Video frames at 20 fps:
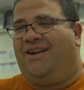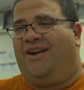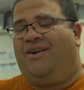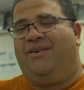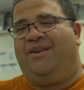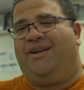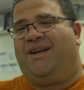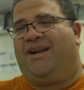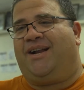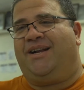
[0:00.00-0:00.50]
Oh,
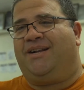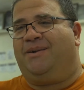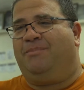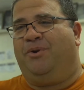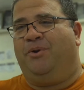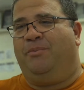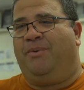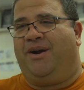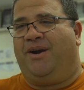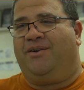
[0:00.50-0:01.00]
you got to get the
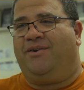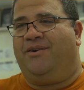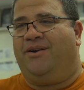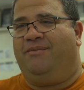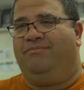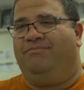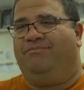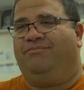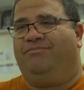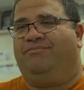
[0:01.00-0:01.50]
blueberry cream.
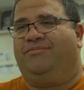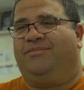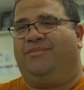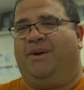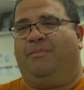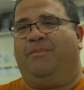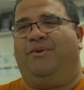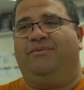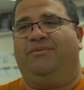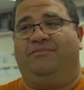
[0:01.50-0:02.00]

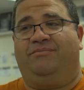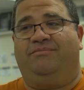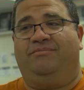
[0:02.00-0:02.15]
Come on.